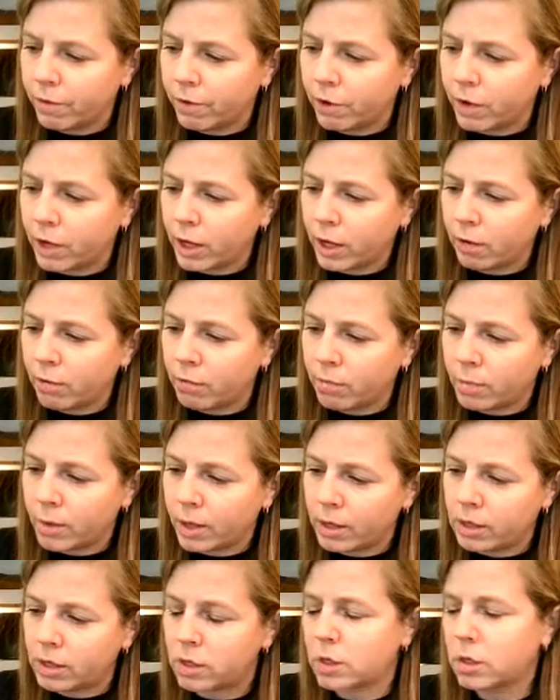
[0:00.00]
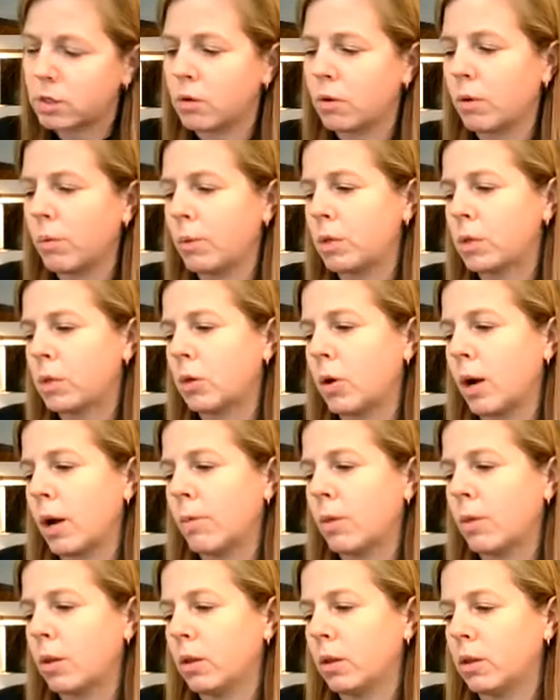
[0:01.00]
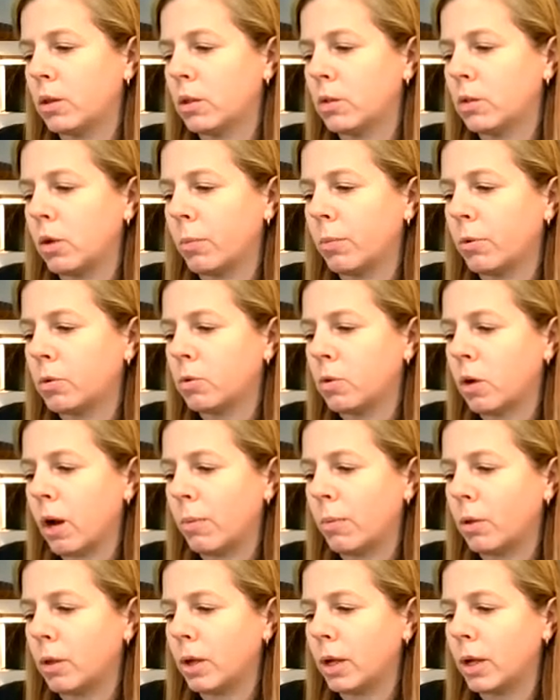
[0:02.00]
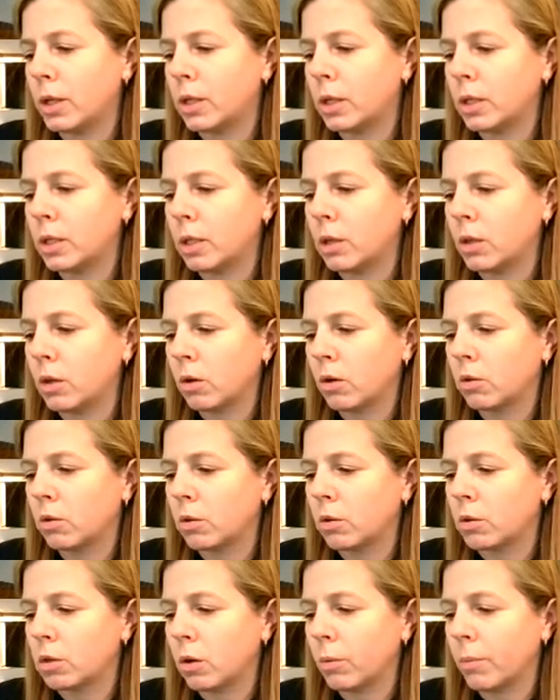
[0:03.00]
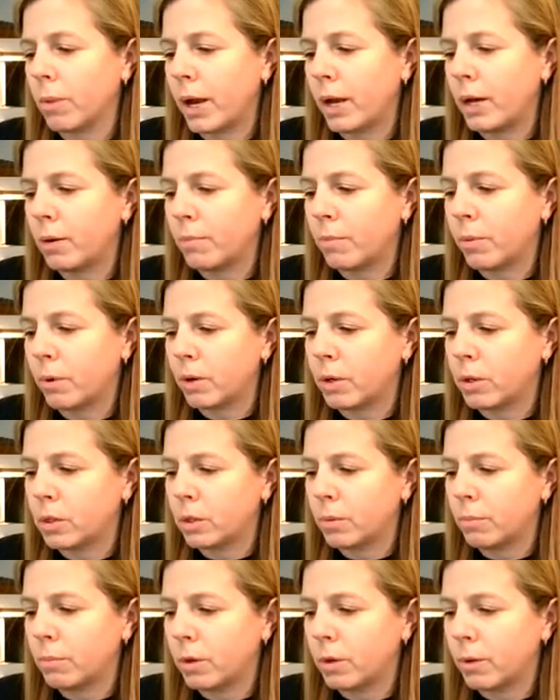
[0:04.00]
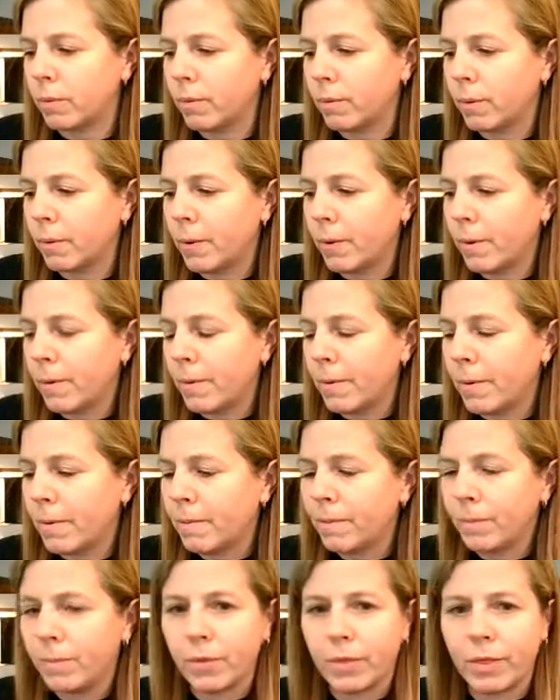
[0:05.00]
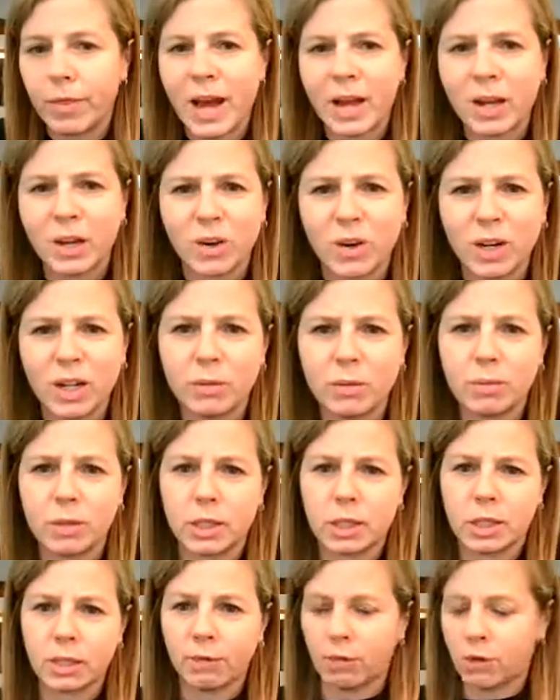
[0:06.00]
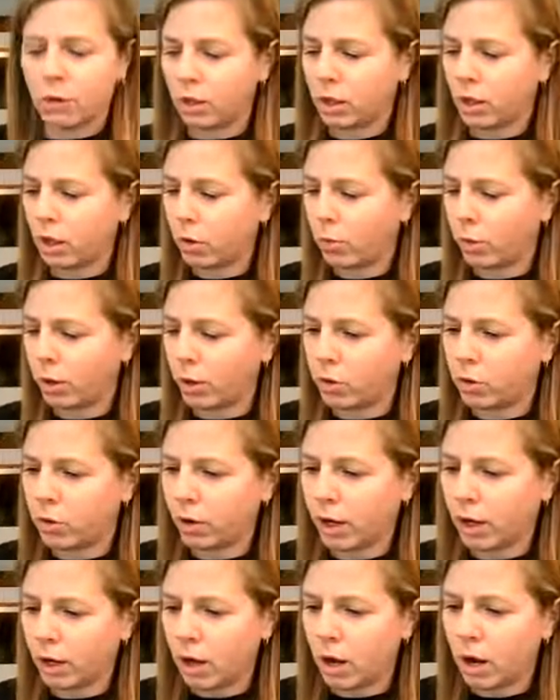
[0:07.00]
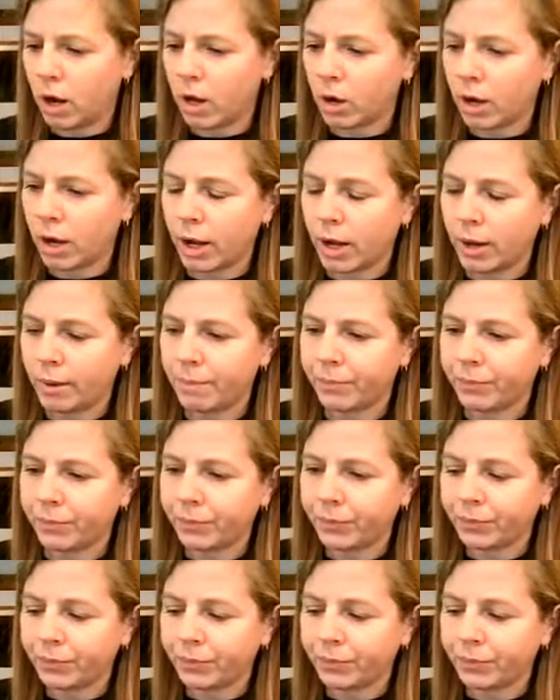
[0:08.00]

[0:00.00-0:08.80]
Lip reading: Forgive my scribble scrabble. It looks scribble scrabbly. It doesn't look so bad in person, but that green was definitely a weird green. Okay.